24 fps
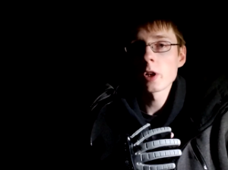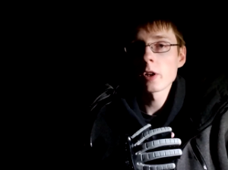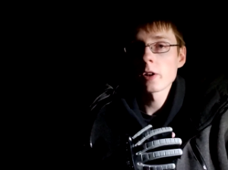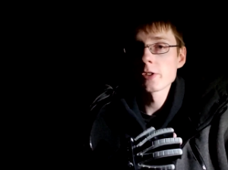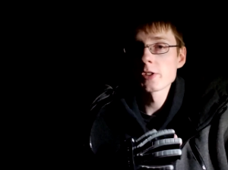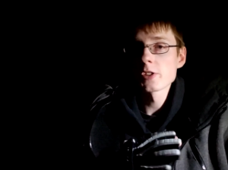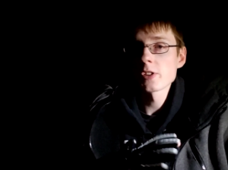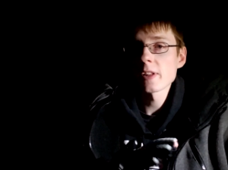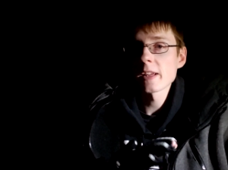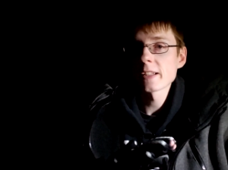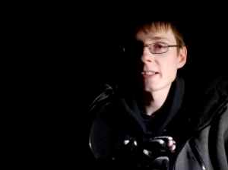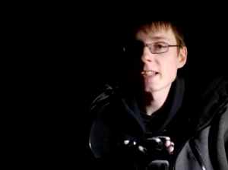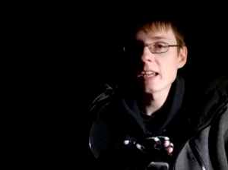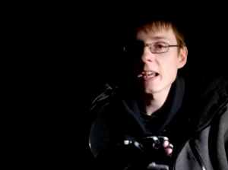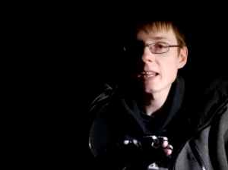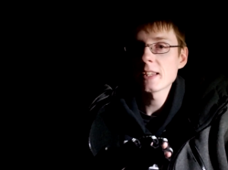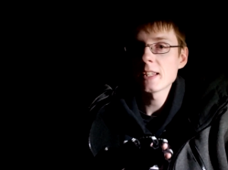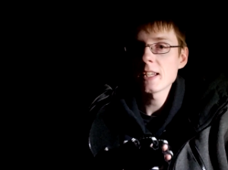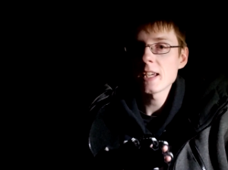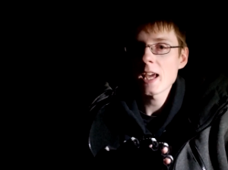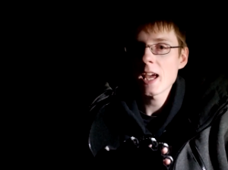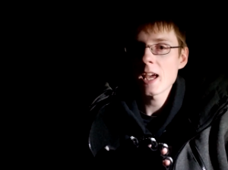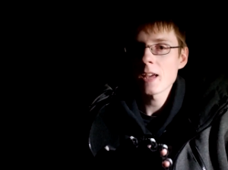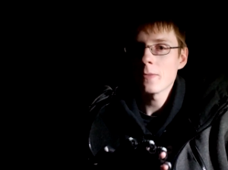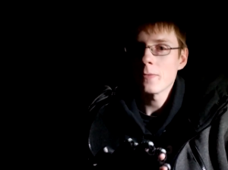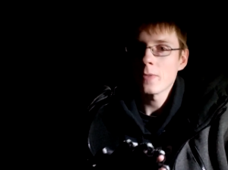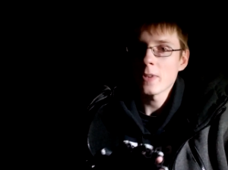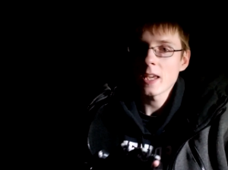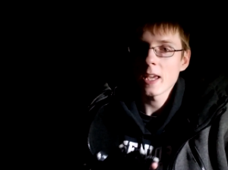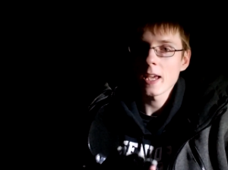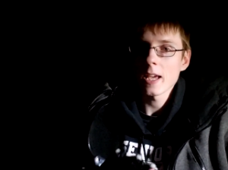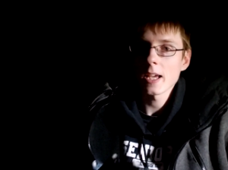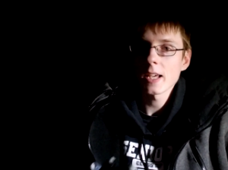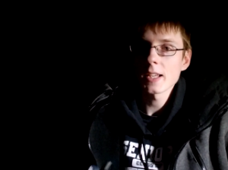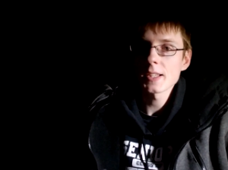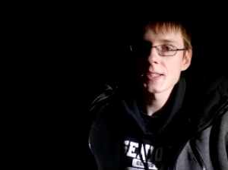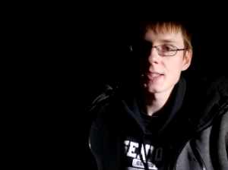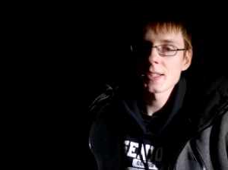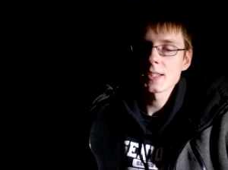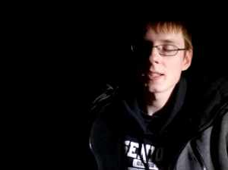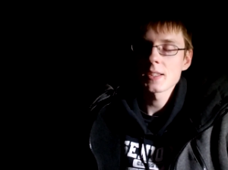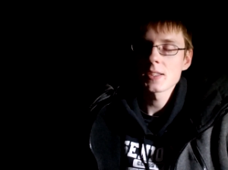i also like to get the AVS.